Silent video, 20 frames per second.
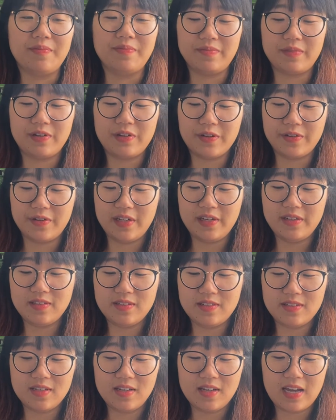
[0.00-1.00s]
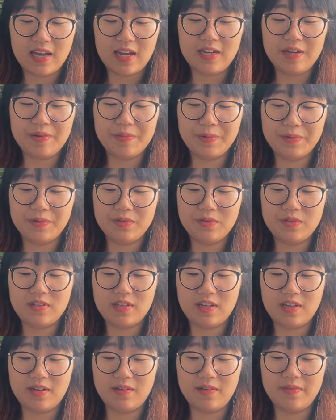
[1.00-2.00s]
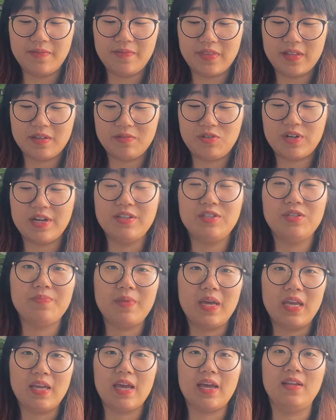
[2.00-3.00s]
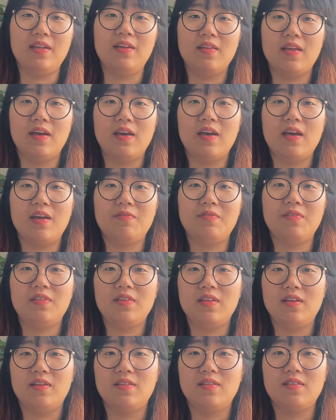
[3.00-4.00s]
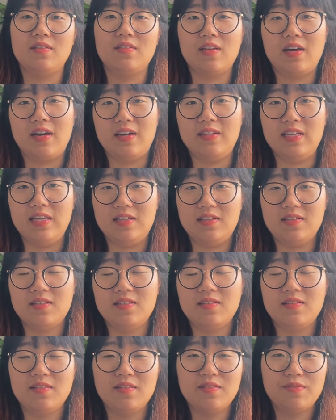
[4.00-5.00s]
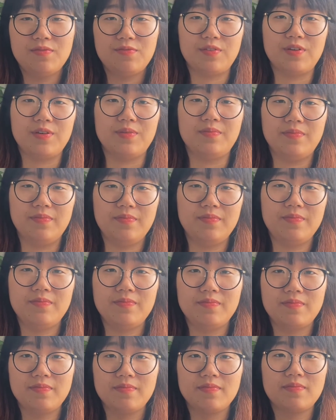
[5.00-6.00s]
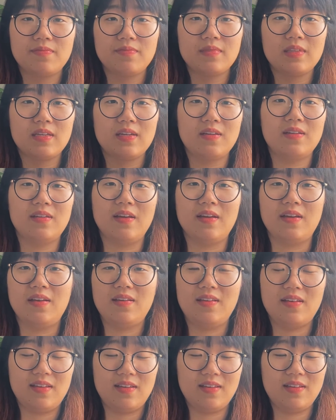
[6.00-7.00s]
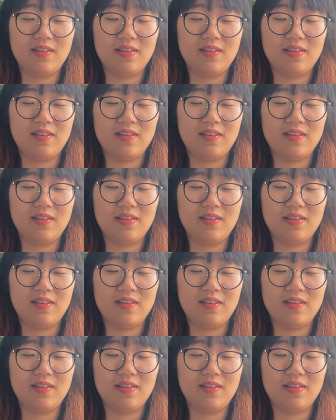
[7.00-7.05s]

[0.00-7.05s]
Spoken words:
clothings anymore. So I'm trying to make everything that I need from, like,